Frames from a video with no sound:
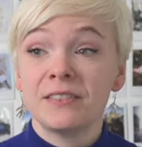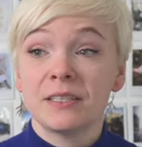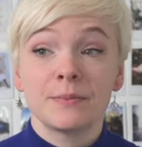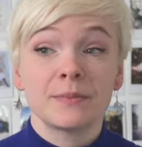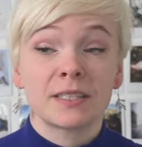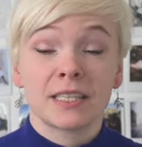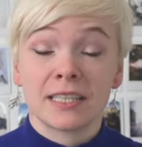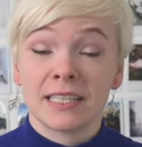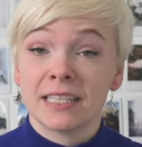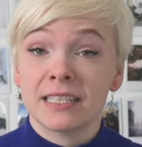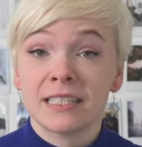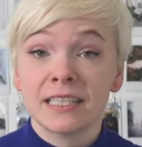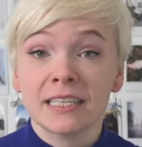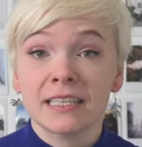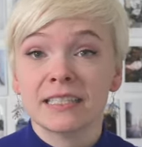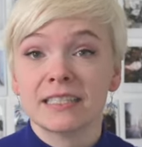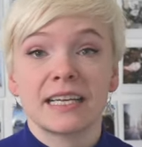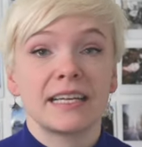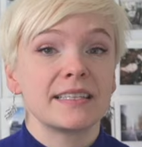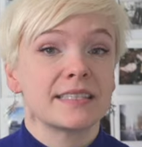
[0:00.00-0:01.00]
some
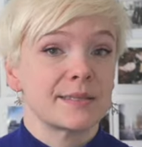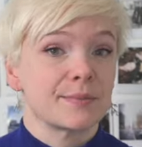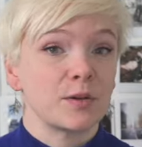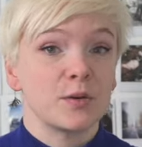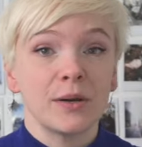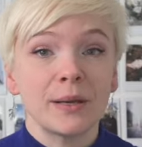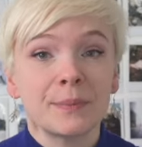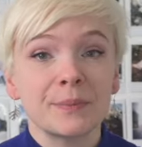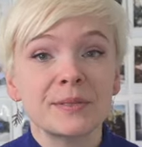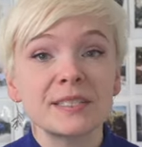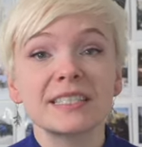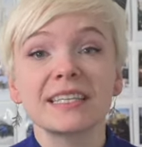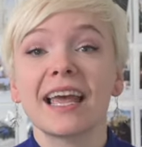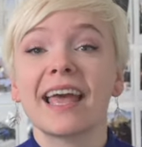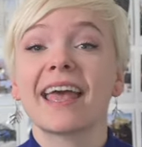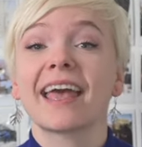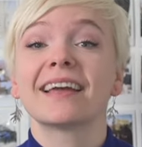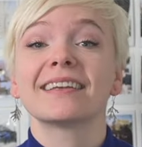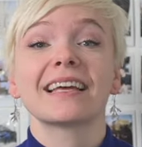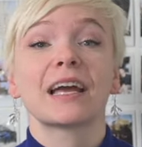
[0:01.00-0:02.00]
statistics and some quips,
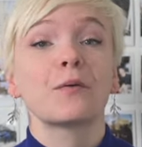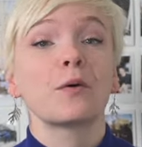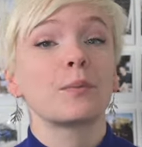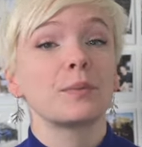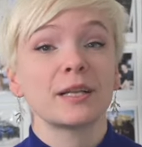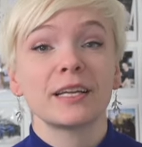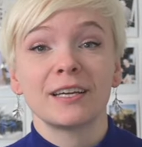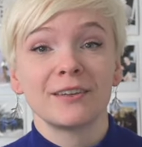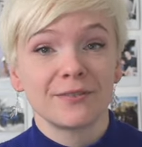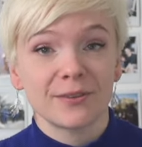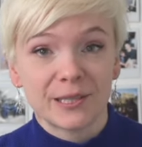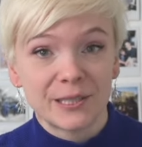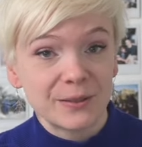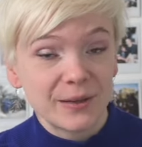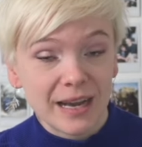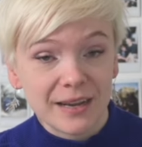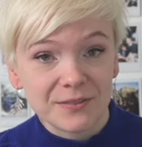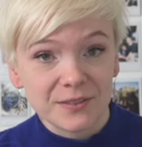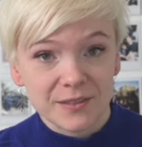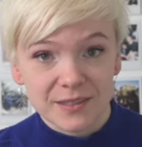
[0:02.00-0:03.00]
and I will play it for you
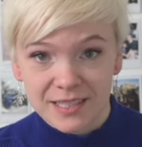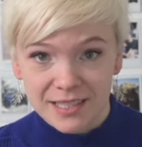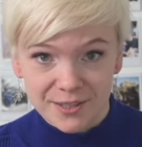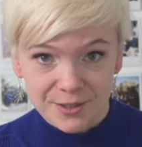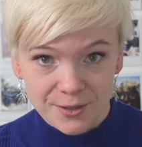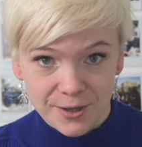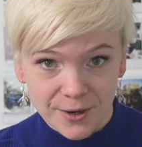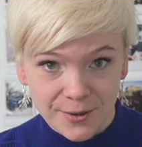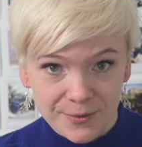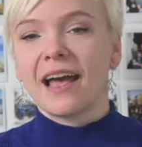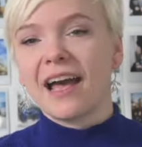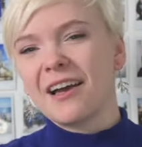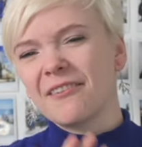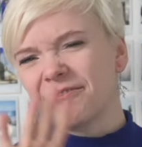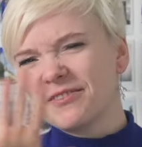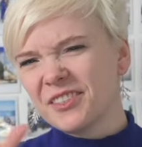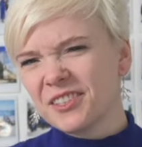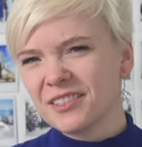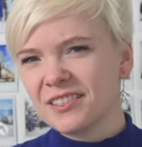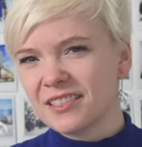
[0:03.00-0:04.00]
after this intro. At
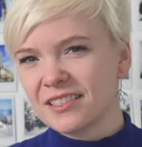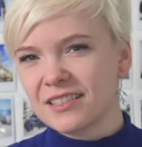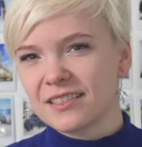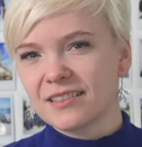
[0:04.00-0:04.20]
first,